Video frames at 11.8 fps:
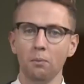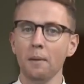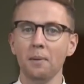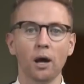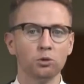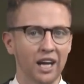Or
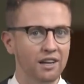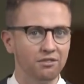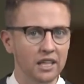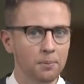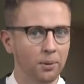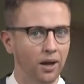maybe I'll
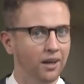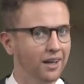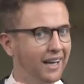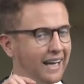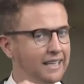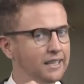dive deeper
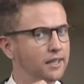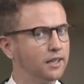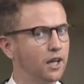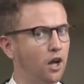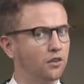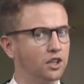into
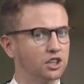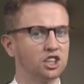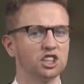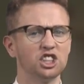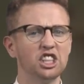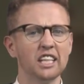the
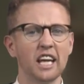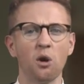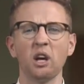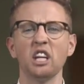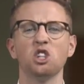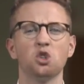darkness, seek
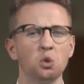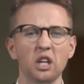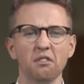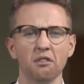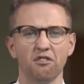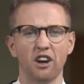out a
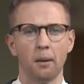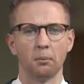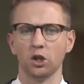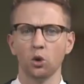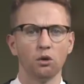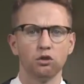grieving
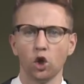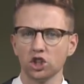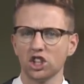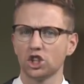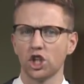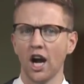family who have
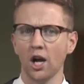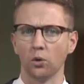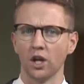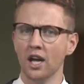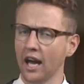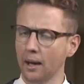lost a
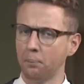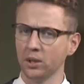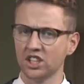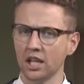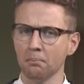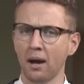child, and
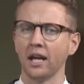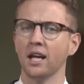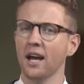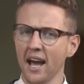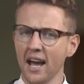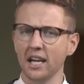present my,
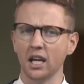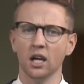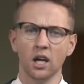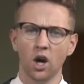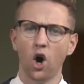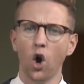hey,
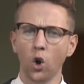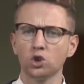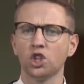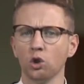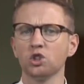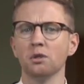all
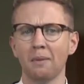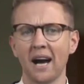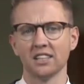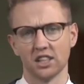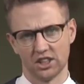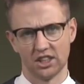children
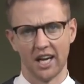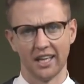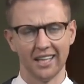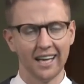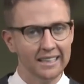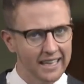matter
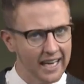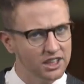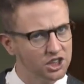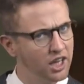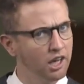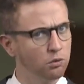sign,
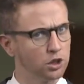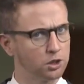engage their